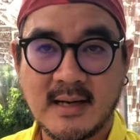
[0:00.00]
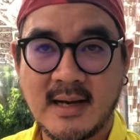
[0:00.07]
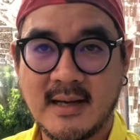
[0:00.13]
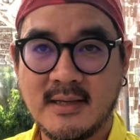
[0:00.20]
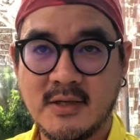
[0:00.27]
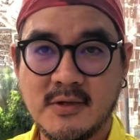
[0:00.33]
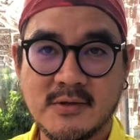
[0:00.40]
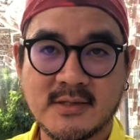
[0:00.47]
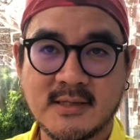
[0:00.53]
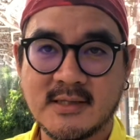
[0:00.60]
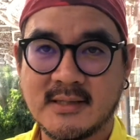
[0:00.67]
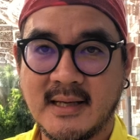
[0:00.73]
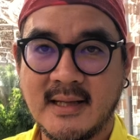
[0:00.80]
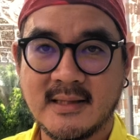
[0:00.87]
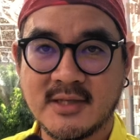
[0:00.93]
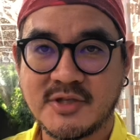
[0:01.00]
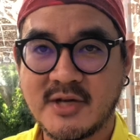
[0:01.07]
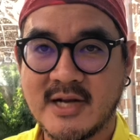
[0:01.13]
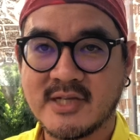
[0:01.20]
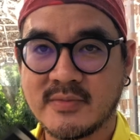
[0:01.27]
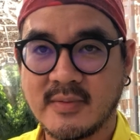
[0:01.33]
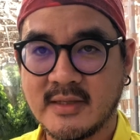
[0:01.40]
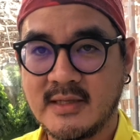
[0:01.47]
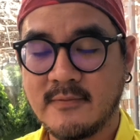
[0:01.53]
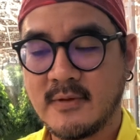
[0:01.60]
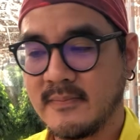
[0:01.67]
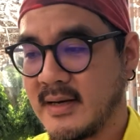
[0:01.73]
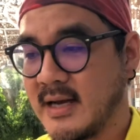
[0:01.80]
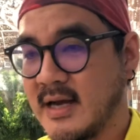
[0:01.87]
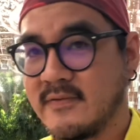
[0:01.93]
I use this interchangeably
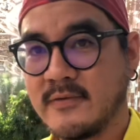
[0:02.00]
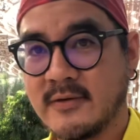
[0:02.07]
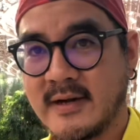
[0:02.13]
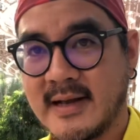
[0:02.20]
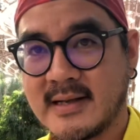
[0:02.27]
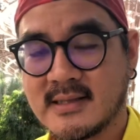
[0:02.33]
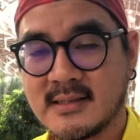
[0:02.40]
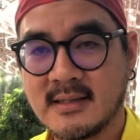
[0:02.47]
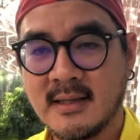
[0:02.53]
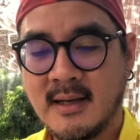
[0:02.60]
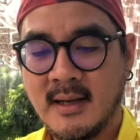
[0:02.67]
with my iPhone X.